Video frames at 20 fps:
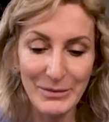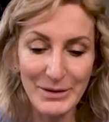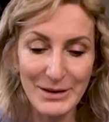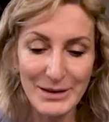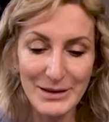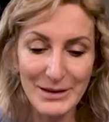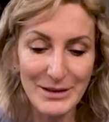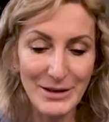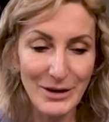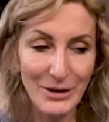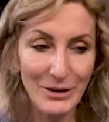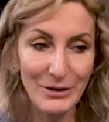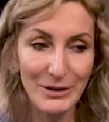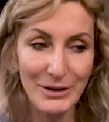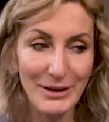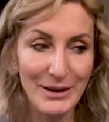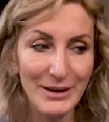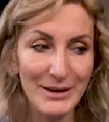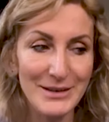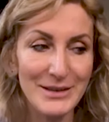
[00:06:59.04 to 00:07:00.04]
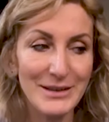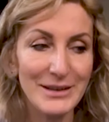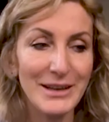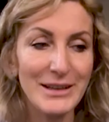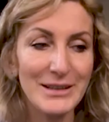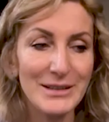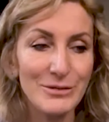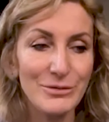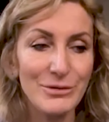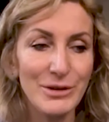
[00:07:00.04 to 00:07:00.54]
so it's an
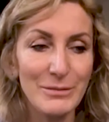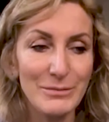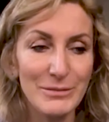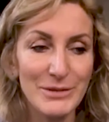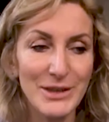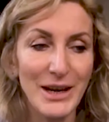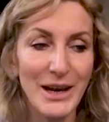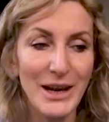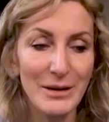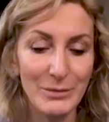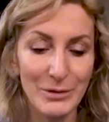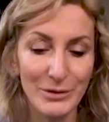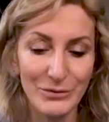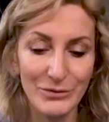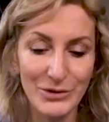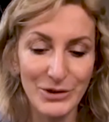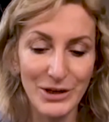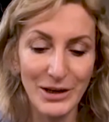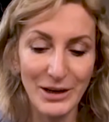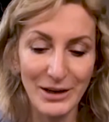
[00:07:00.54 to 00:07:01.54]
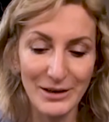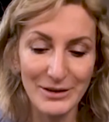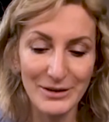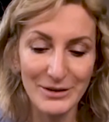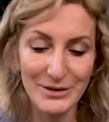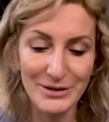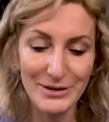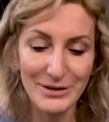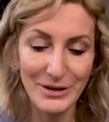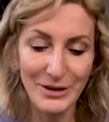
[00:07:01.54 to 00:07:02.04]
extreme time of change.
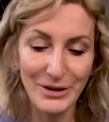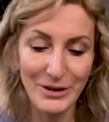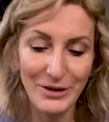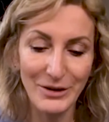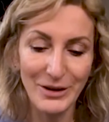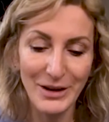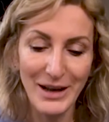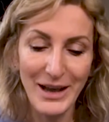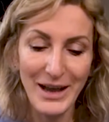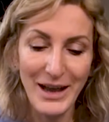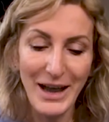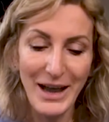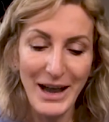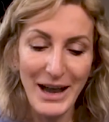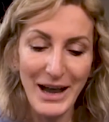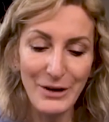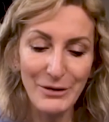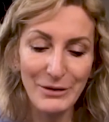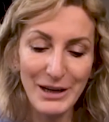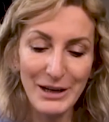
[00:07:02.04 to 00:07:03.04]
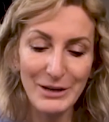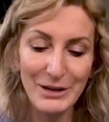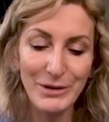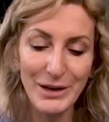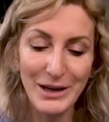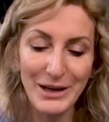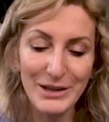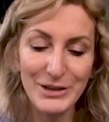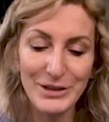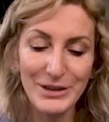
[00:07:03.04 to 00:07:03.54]
So how can we
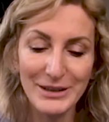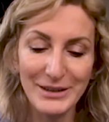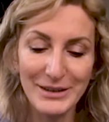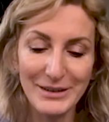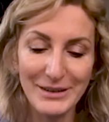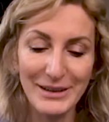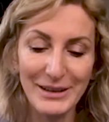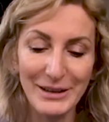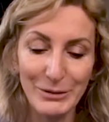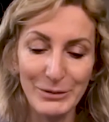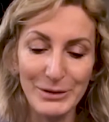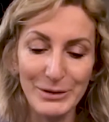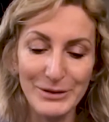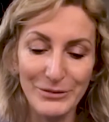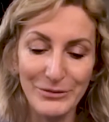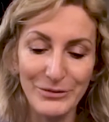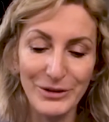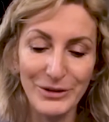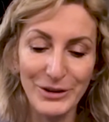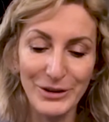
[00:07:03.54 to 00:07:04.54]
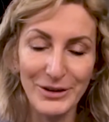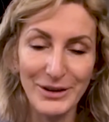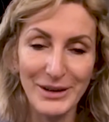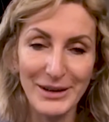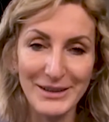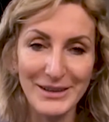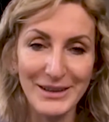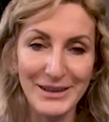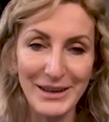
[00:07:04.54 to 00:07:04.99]
actually deal with fear and the